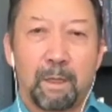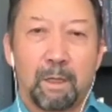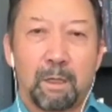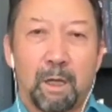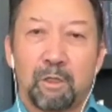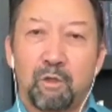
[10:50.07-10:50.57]

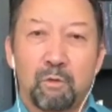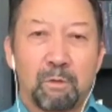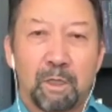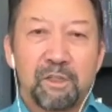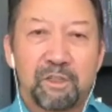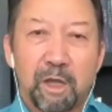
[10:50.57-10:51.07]
And you will
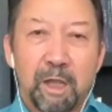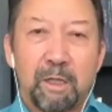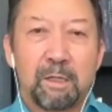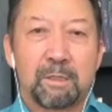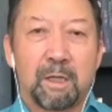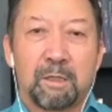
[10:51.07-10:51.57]
learn
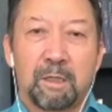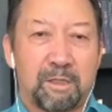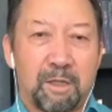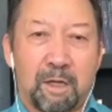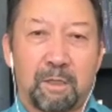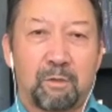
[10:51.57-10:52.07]
Chinese and
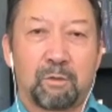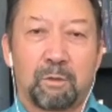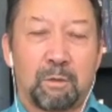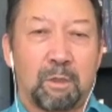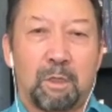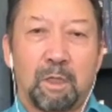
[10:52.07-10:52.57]
start to
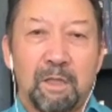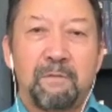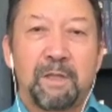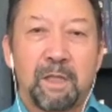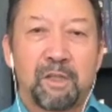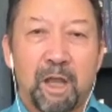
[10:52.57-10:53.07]
live
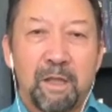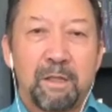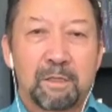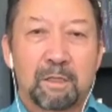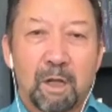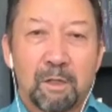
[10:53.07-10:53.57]
in a
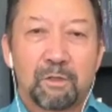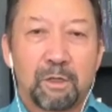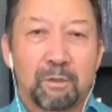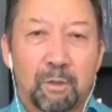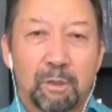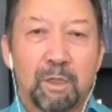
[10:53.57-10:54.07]
Chinese culture,
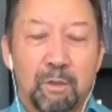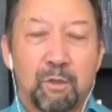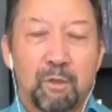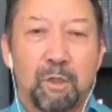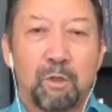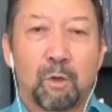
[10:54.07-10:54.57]
not in
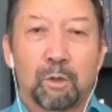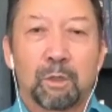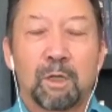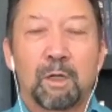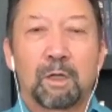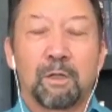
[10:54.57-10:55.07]
your own
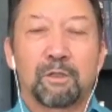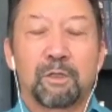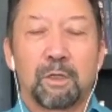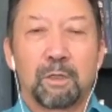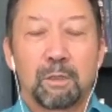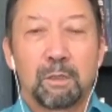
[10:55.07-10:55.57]
culture,
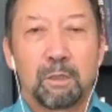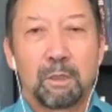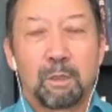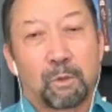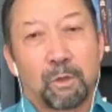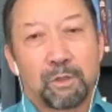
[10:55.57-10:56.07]

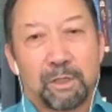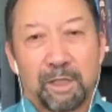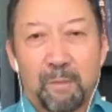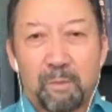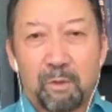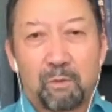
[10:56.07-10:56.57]
because it
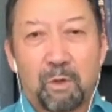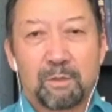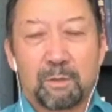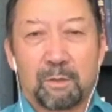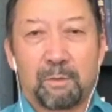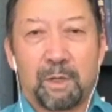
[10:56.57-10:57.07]
happened to us
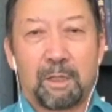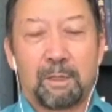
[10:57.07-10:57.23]
already.